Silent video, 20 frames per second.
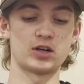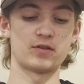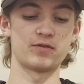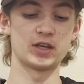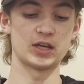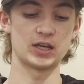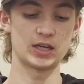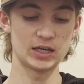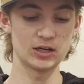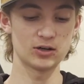of
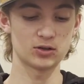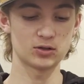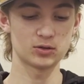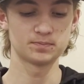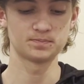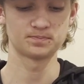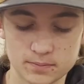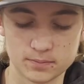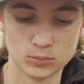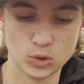the heel.
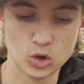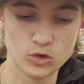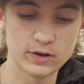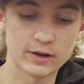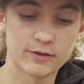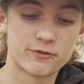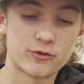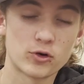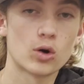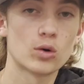
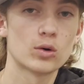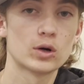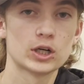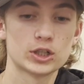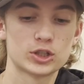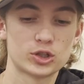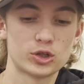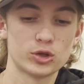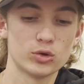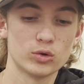Moving
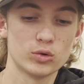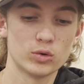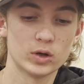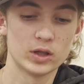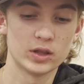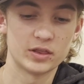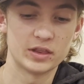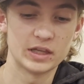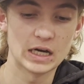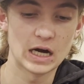forward to
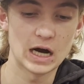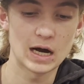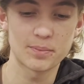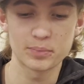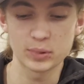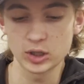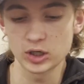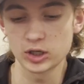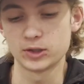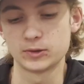the
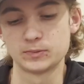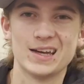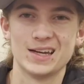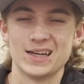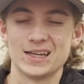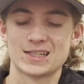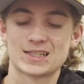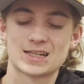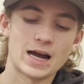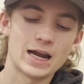upper
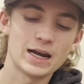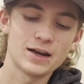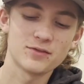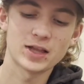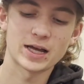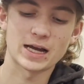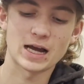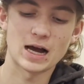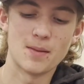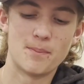is kind of
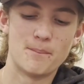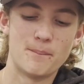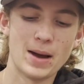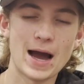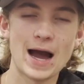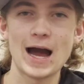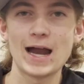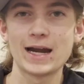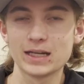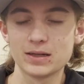like a
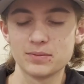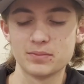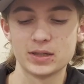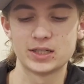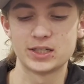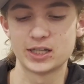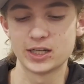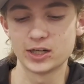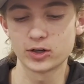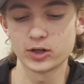padded
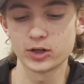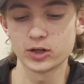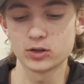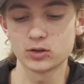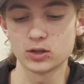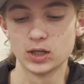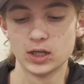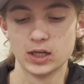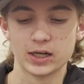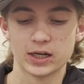
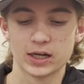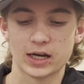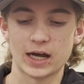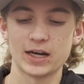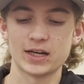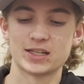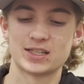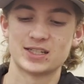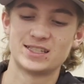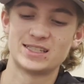material,
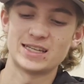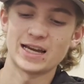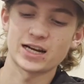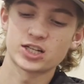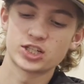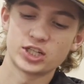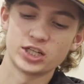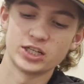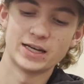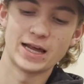kind of
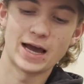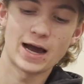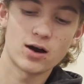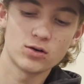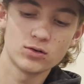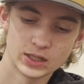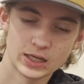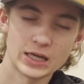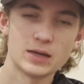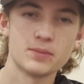sectioned
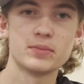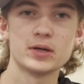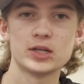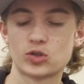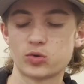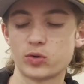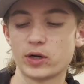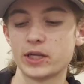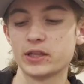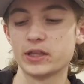out in
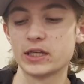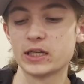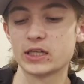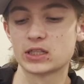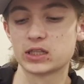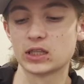between these